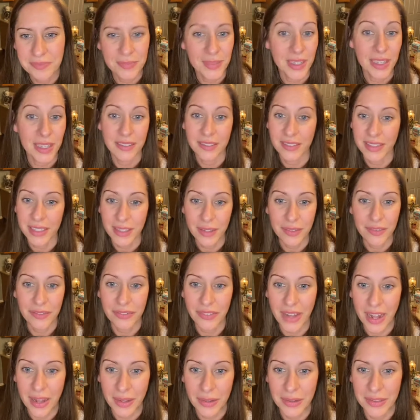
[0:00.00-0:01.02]
you can
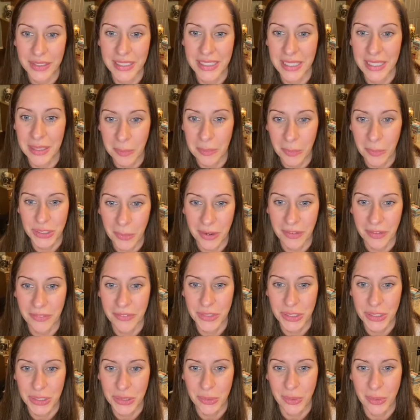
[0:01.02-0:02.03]
follow it to hear more for
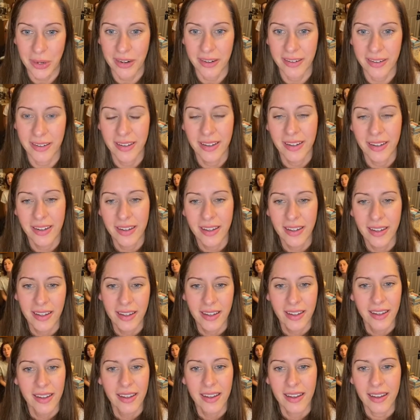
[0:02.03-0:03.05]
sure.
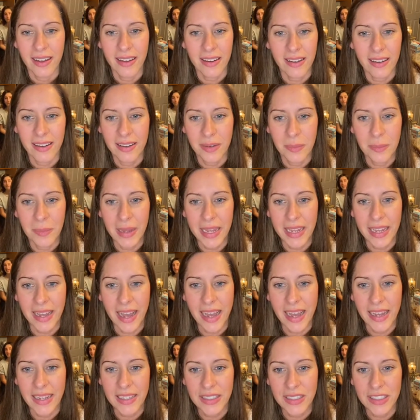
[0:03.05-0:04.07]
Oh, my
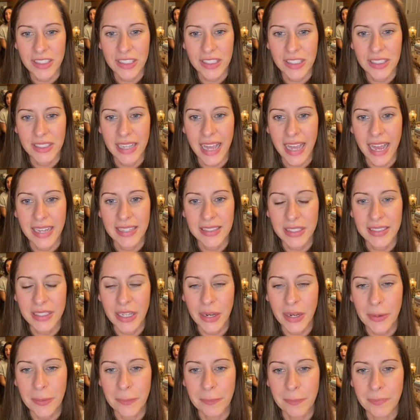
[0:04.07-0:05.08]
gosh. Yeah.
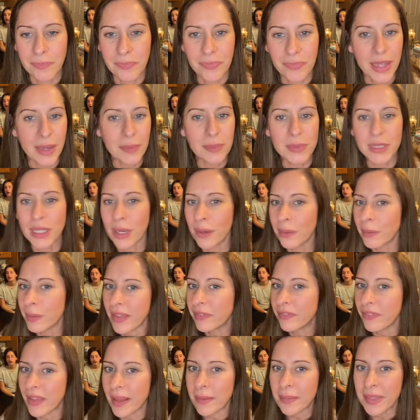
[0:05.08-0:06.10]
So, yep. So we're
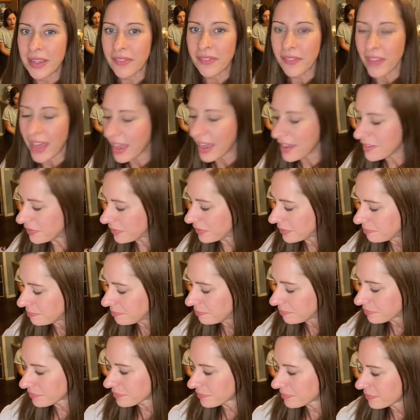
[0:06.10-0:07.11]
family of 5.
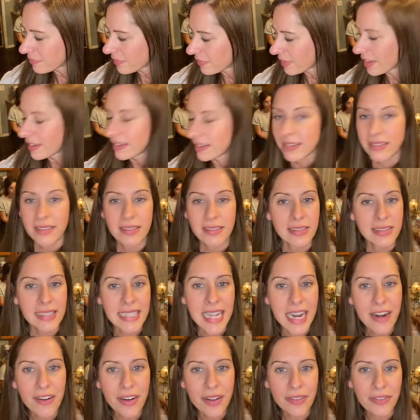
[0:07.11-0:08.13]

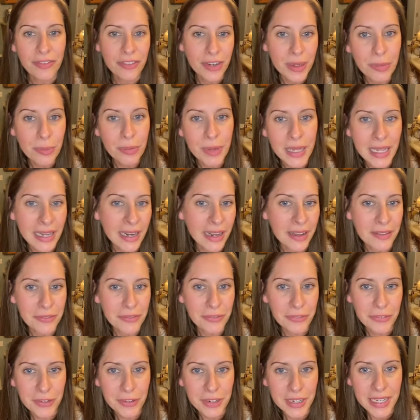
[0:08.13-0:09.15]
Dairy-free,
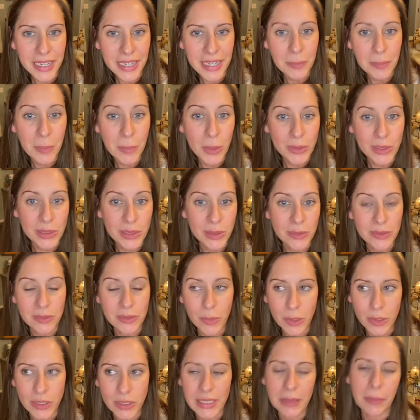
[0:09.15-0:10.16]
peanut-free.
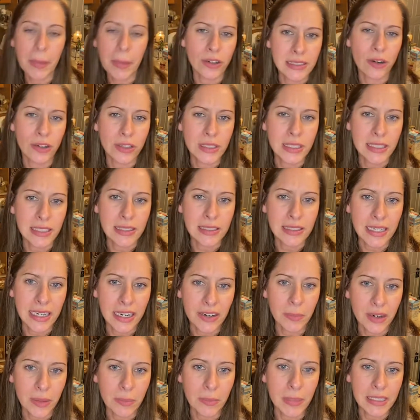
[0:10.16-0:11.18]
Mostly my girls eat
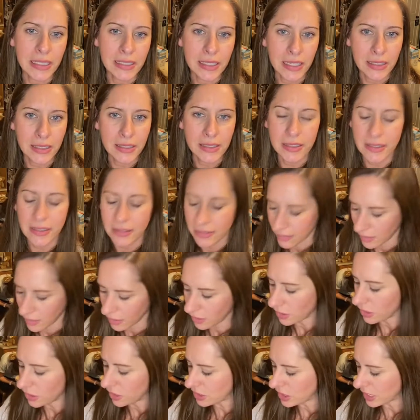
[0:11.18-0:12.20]
dairy. My son's
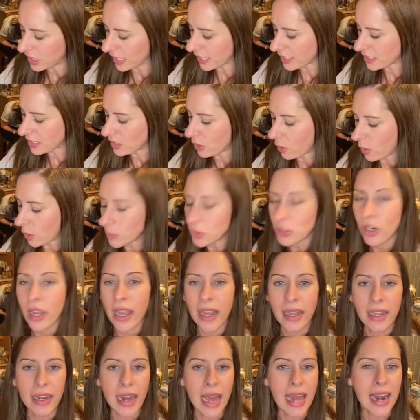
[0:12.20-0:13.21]
allergic, so I'm trying,
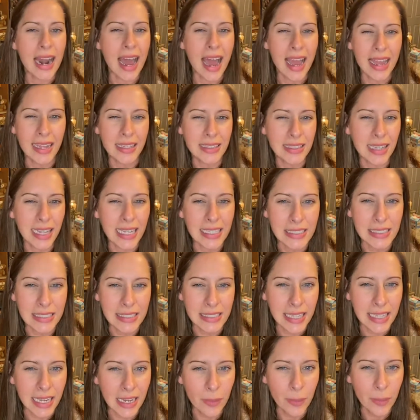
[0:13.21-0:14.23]
and I like to stay
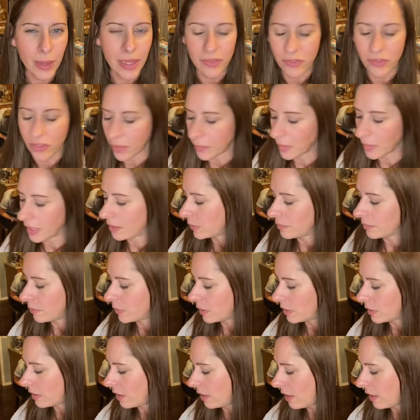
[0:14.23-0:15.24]
away from it
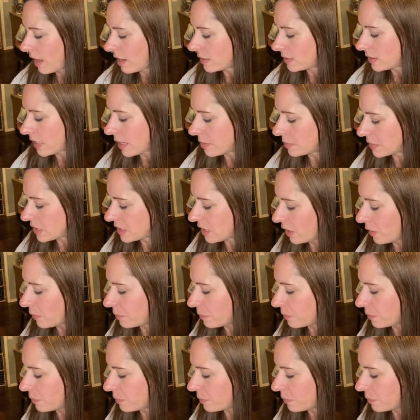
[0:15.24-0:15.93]
a lot of times. So